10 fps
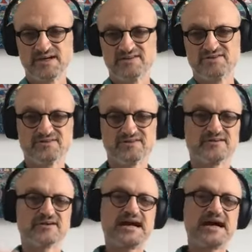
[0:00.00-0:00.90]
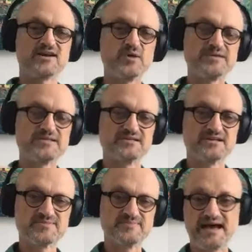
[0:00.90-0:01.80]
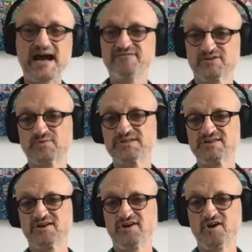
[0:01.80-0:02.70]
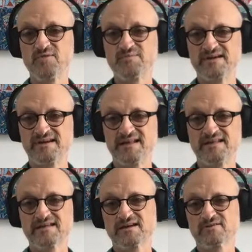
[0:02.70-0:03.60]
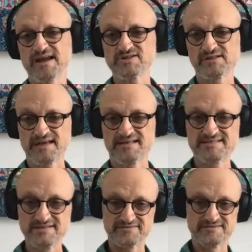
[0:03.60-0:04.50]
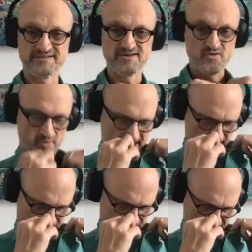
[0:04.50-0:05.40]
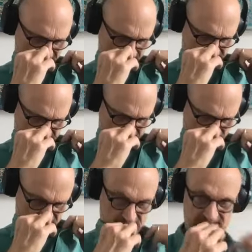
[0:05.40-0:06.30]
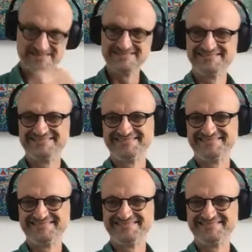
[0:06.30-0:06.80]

where your, your heart opens and you expand, afterwards you go home and you congratulate yourself. Wow, I was growing up today, wasn't I?